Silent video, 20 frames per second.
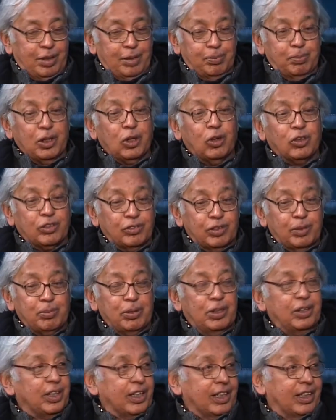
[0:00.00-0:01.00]
because of the
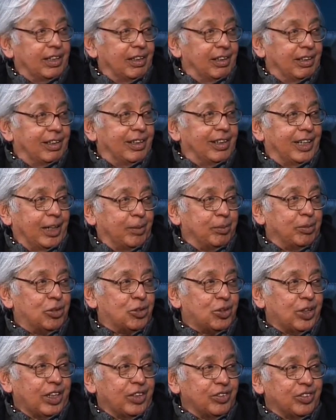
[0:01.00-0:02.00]
political
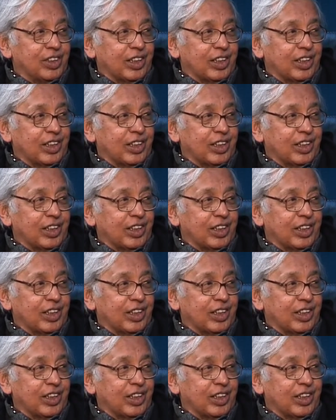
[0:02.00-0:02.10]
administrative